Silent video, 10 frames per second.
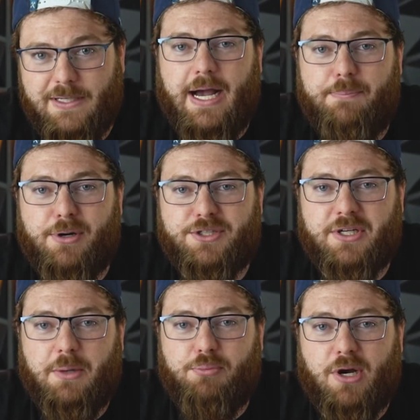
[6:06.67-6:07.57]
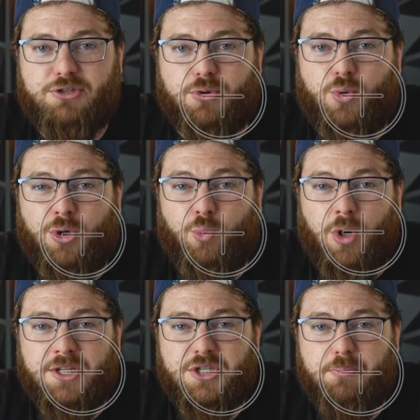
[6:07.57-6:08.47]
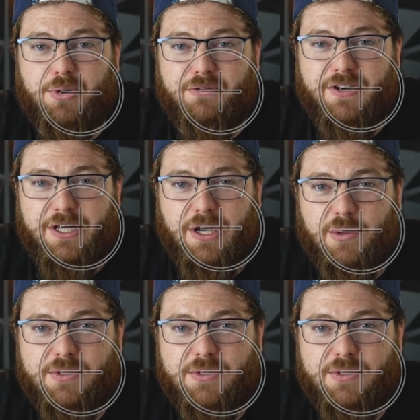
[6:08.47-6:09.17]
I personally press record once per video.